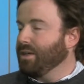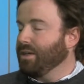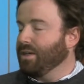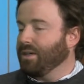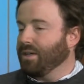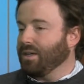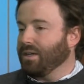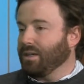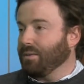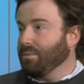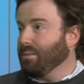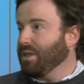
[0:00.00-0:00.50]

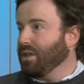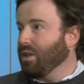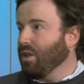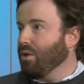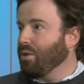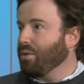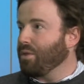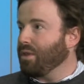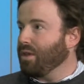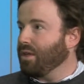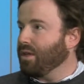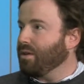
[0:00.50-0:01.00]
in
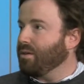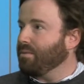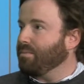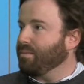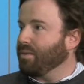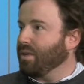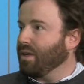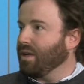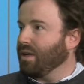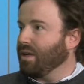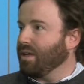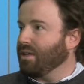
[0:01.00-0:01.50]
Midlothian,
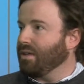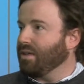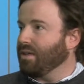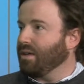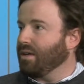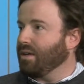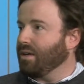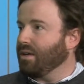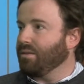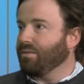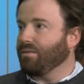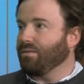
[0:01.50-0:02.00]
and
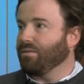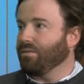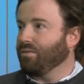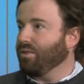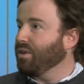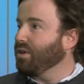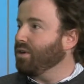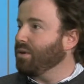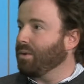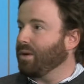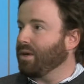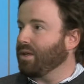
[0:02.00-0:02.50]

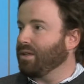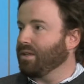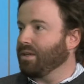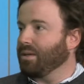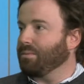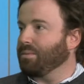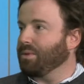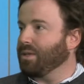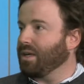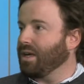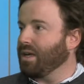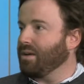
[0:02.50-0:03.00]
very quickly it
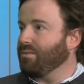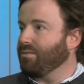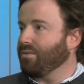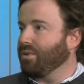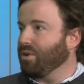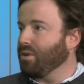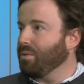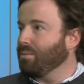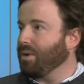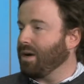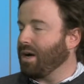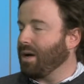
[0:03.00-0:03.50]
became
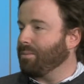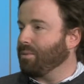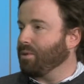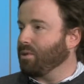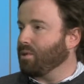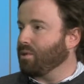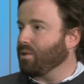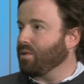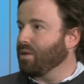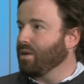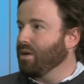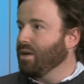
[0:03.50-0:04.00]
very popular.